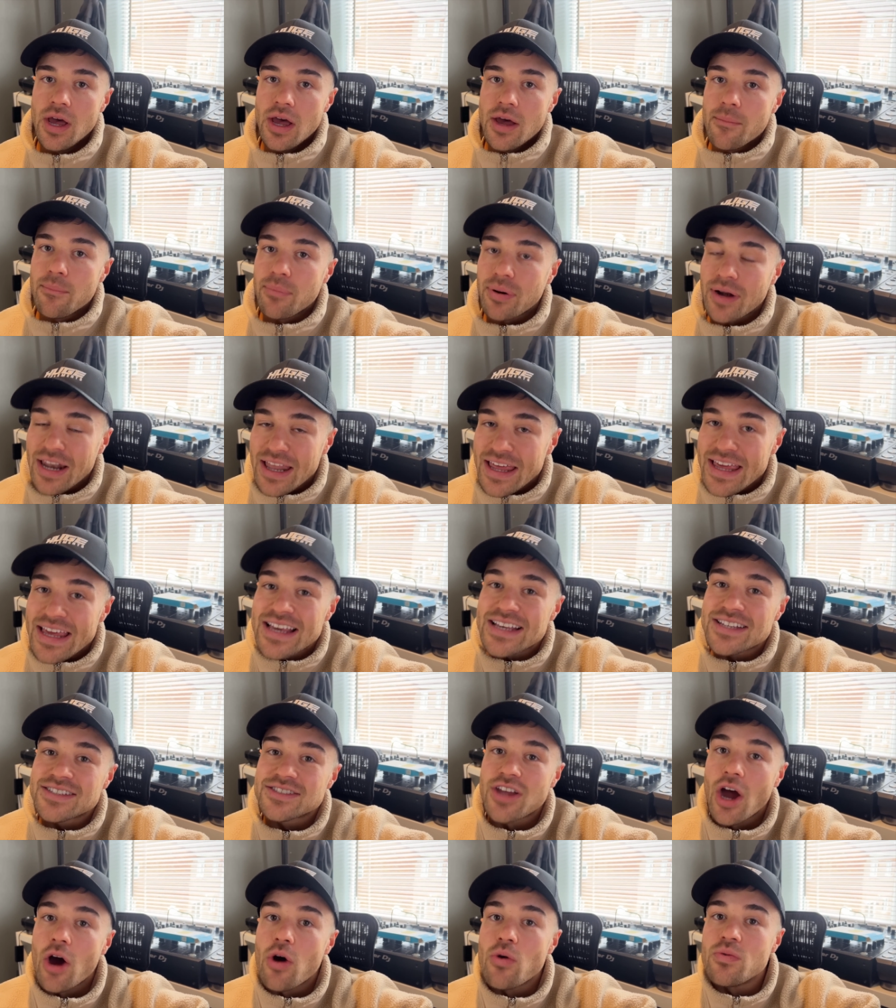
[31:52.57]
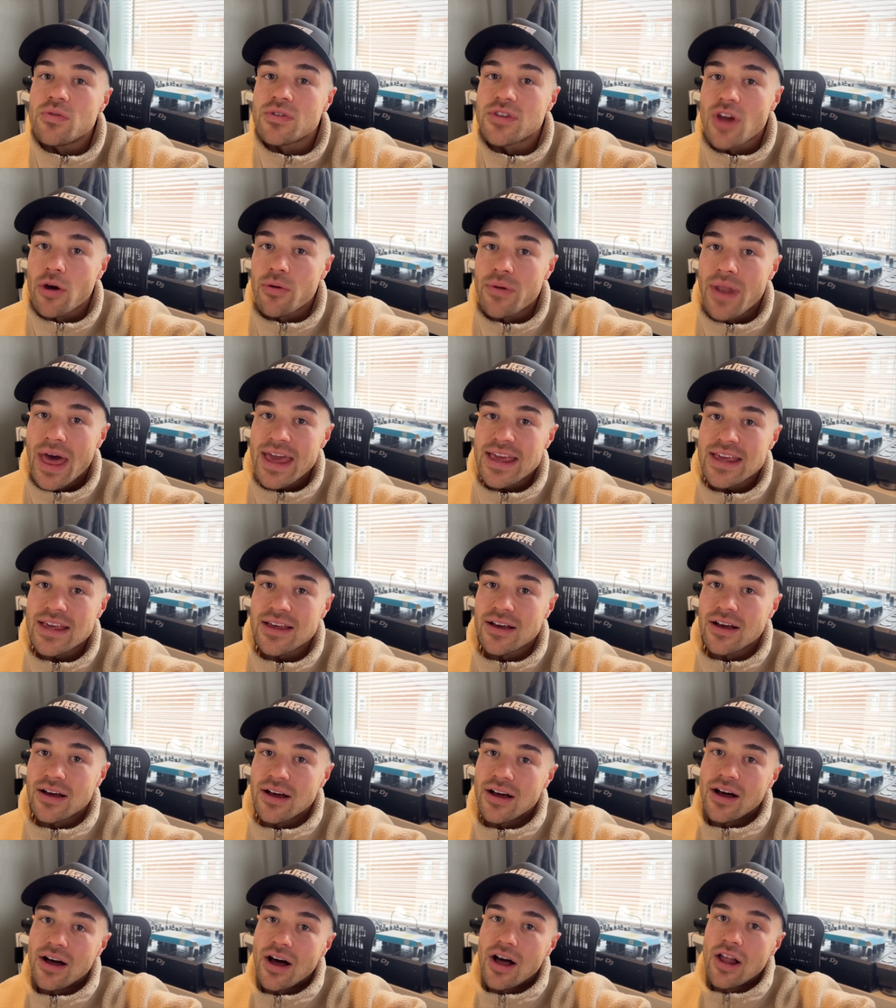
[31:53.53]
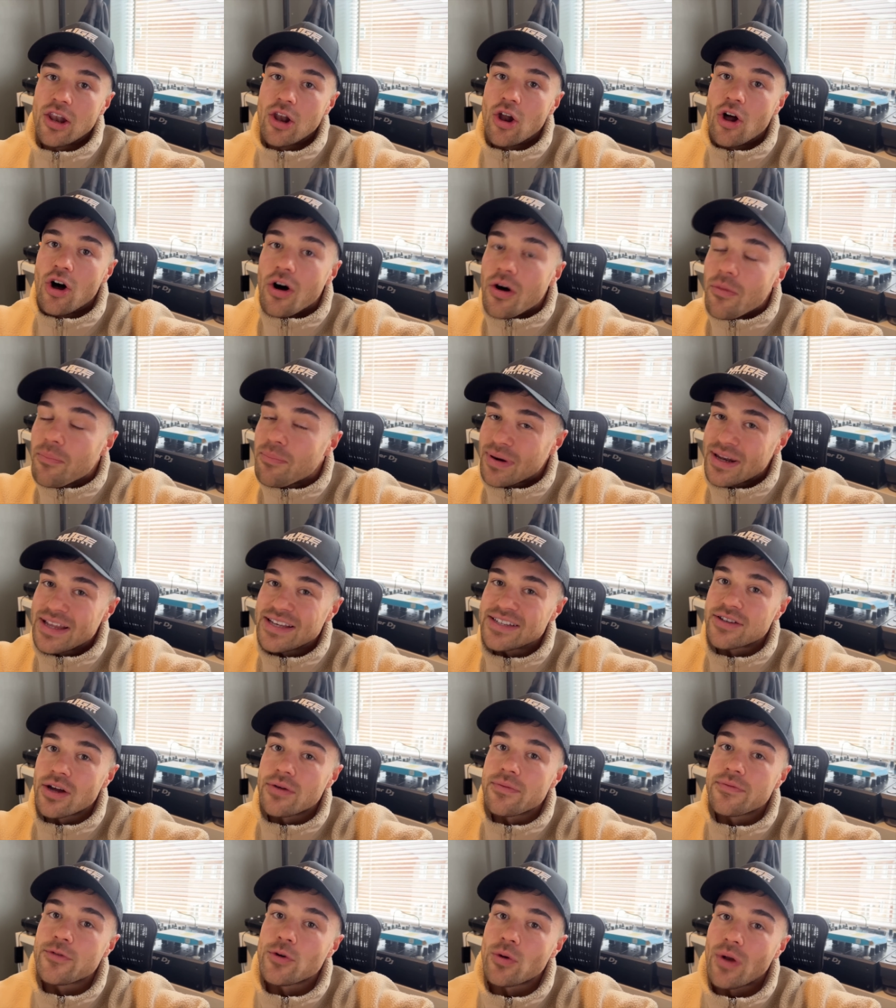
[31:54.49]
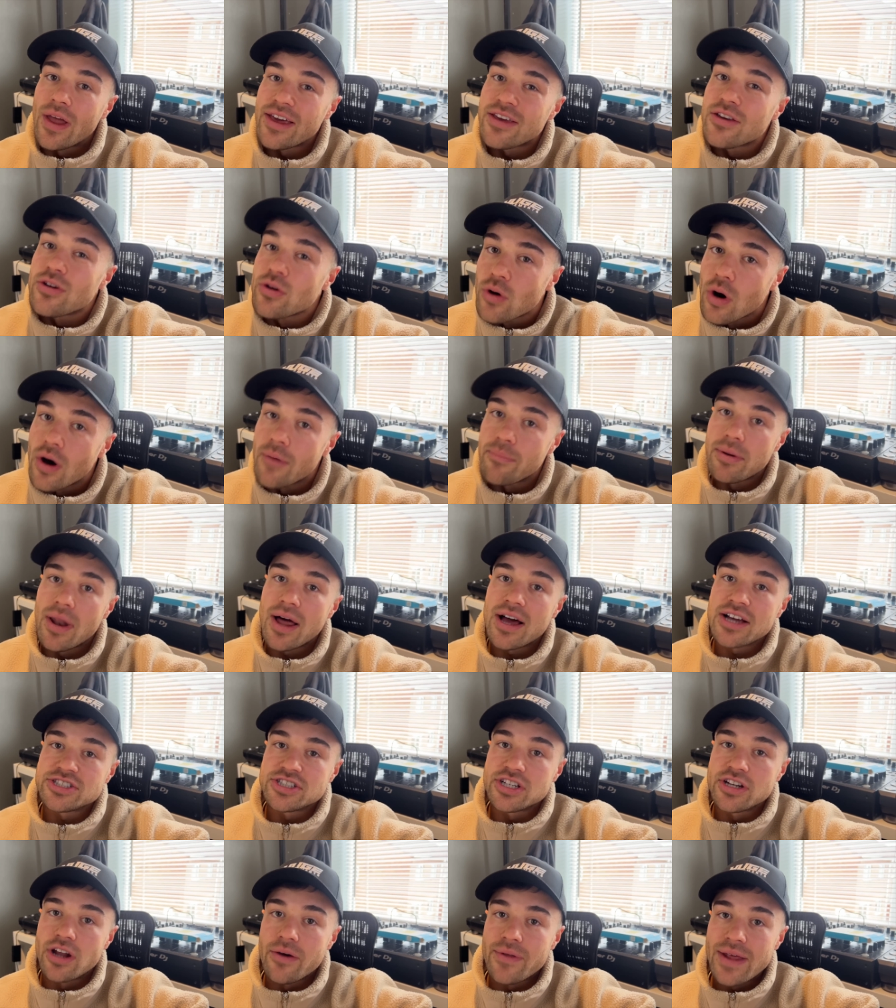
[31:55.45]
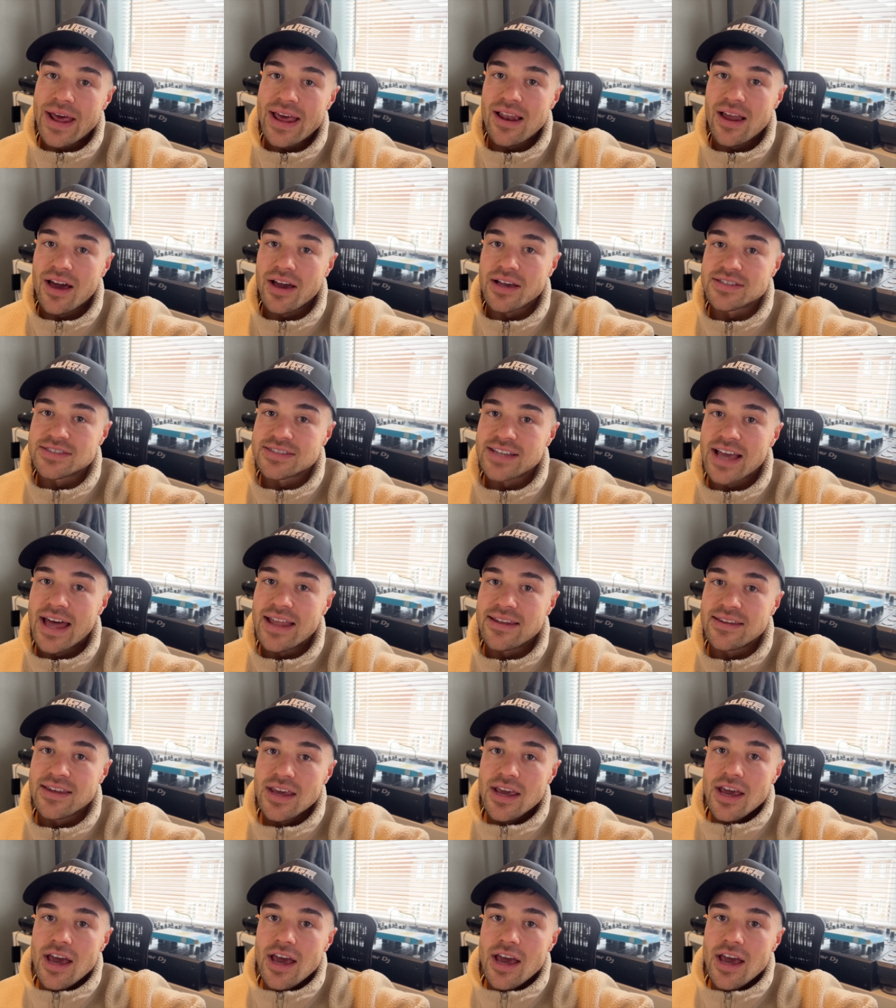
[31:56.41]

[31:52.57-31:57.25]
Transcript: Please don't donate a lot. Please don't feel like you're obliged to donate, like I said.